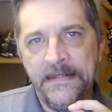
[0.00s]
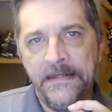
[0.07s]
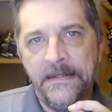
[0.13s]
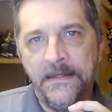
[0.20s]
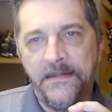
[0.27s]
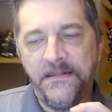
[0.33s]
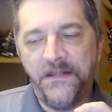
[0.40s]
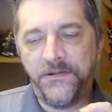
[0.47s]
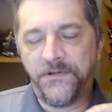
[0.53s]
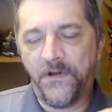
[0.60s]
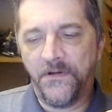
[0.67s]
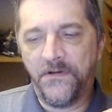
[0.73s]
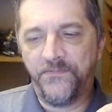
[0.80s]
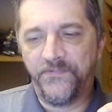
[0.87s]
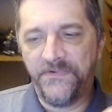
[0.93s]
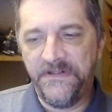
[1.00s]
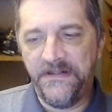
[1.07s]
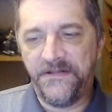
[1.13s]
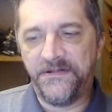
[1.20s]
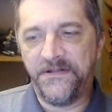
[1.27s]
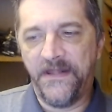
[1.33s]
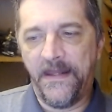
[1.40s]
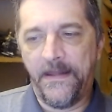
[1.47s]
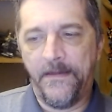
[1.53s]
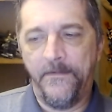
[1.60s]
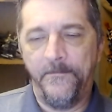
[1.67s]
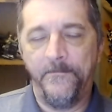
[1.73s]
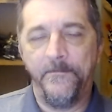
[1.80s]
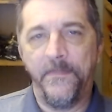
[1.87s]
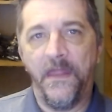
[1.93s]
they started releasing
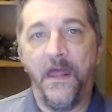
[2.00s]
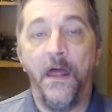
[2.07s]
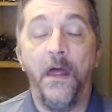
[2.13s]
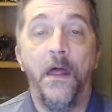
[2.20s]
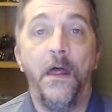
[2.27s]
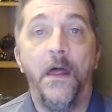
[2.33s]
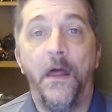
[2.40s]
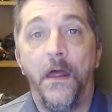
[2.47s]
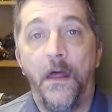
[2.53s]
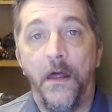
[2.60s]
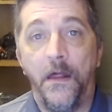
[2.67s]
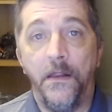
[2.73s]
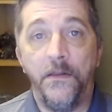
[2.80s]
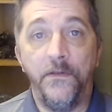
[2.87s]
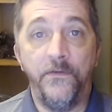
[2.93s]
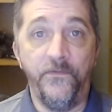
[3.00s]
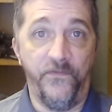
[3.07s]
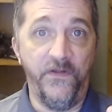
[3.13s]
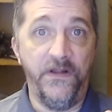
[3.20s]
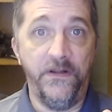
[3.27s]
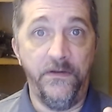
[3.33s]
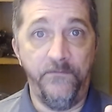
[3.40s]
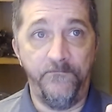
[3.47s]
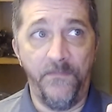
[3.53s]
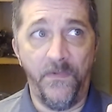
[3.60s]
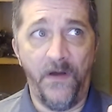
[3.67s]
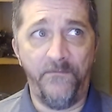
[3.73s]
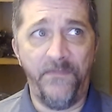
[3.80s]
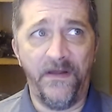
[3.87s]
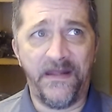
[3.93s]

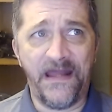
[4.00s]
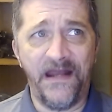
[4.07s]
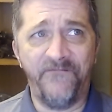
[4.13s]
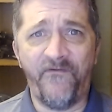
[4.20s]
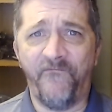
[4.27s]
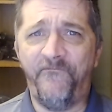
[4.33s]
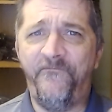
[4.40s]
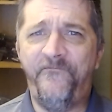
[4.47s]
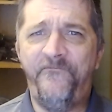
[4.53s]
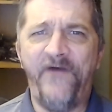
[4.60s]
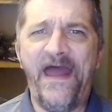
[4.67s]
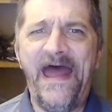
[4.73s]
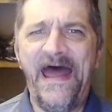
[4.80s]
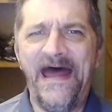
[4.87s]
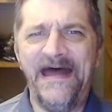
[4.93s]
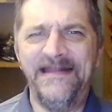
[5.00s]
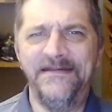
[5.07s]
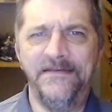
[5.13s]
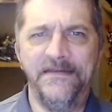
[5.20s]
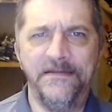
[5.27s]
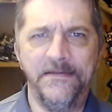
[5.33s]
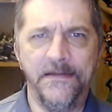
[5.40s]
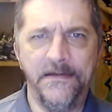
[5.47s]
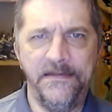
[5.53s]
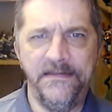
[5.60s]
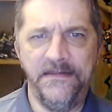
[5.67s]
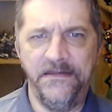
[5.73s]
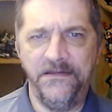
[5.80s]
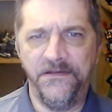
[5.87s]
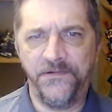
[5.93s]
a kind of a fad in the
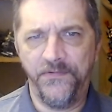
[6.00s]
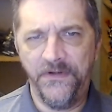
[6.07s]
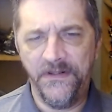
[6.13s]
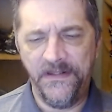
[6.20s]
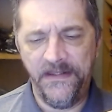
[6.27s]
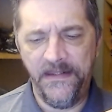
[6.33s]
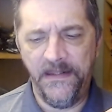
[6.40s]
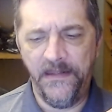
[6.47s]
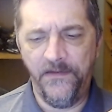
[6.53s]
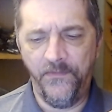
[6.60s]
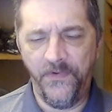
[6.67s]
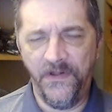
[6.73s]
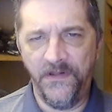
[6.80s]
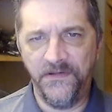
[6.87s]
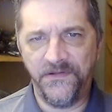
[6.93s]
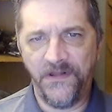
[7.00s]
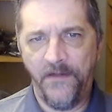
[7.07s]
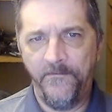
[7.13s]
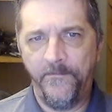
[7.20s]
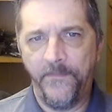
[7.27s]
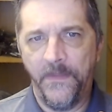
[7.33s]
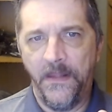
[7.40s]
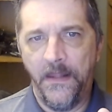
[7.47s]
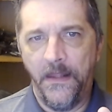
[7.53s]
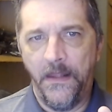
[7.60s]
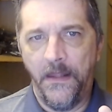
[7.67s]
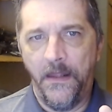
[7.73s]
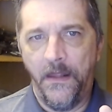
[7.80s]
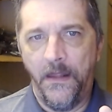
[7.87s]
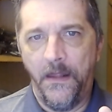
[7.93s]
90s, really. It was
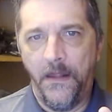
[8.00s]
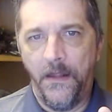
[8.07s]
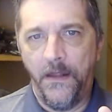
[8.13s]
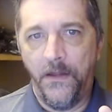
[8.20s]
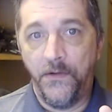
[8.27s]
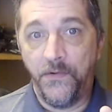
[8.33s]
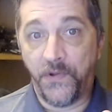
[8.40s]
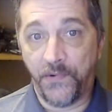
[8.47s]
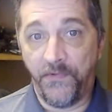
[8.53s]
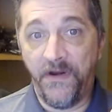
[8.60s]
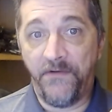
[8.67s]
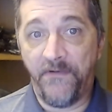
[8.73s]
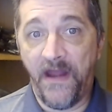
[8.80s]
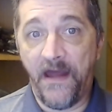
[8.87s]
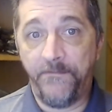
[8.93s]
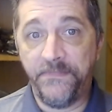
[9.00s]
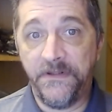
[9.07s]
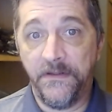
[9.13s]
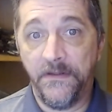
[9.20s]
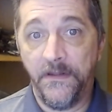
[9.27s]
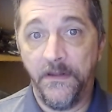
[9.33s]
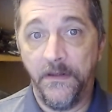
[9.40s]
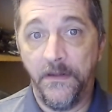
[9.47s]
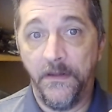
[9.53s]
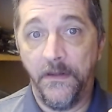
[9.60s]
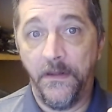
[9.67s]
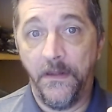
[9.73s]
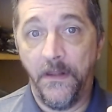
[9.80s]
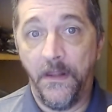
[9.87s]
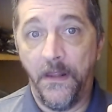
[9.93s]
shrink-wrapped
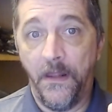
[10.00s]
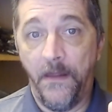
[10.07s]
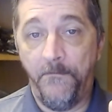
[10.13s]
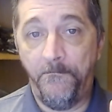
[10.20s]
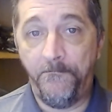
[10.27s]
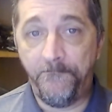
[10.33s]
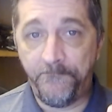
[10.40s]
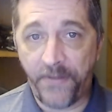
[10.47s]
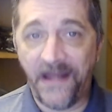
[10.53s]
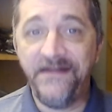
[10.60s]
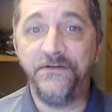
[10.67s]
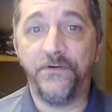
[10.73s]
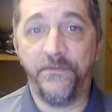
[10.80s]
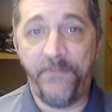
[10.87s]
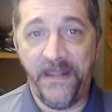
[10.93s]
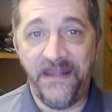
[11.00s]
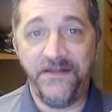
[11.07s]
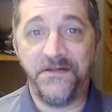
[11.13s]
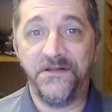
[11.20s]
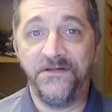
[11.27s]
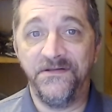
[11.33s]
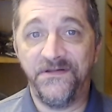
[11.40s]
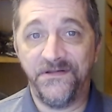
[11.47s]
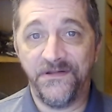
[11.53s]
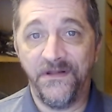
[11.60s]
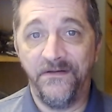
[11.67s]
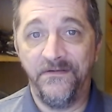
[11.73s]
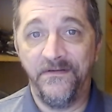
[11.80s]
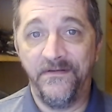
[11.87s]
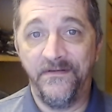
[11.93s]
binder pages
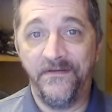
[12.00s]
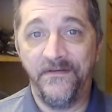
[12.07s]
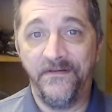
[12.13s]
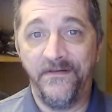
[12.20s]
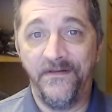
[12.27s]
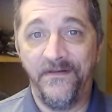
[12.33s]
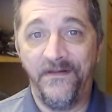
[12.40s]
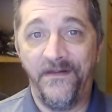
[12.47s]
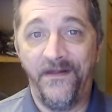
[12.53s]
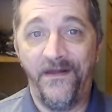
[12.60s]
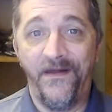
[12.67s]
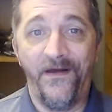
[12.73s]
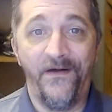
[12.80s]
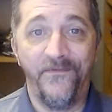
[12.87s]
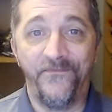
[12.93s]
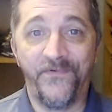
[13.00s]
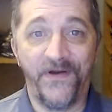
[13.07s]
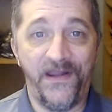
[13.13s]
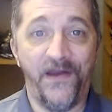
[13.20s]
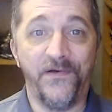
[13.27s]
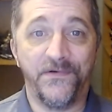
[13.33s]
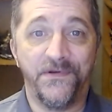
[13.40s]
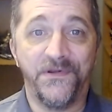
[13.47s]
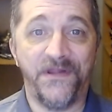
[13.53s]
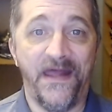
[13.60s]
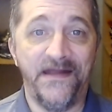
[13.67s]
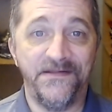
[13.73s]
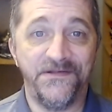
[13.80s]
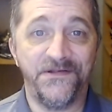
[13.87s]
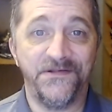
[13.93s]
for character stats.